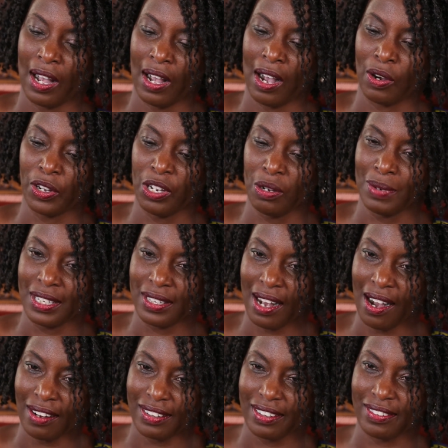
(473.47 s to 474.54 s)
our human
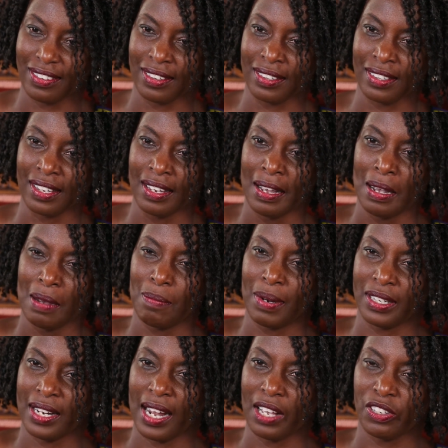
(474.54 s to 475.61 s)
darknesses,
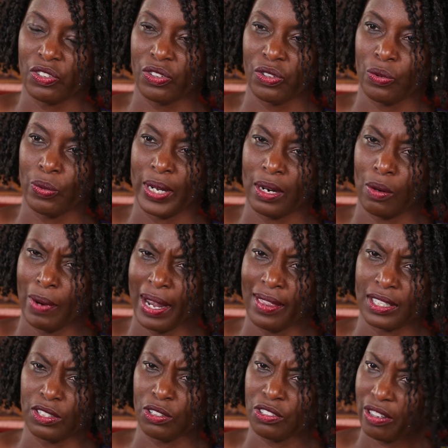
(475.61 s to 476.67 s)
but does so in a way
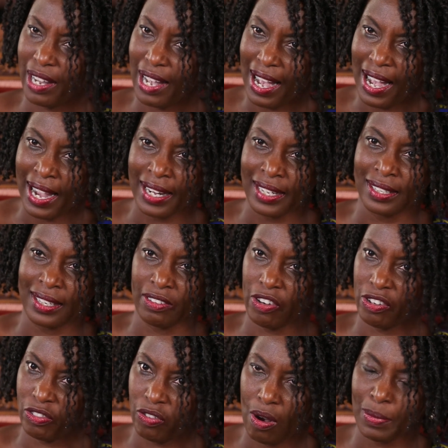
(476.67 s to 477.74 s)
that's also kind and
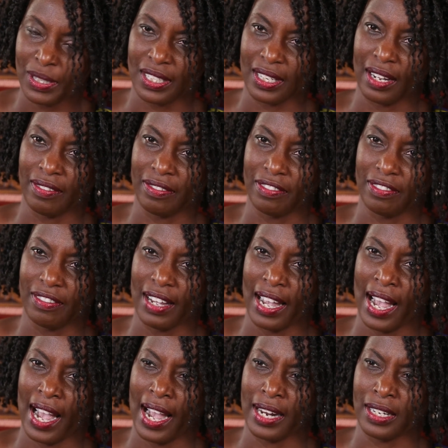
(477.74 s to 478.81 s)
transformative
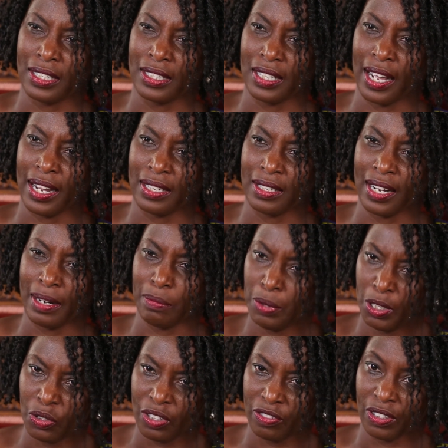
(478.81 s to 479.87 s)
and
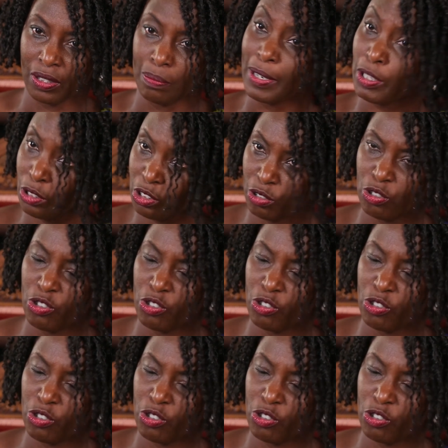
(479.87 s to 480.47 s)
beautiful, but also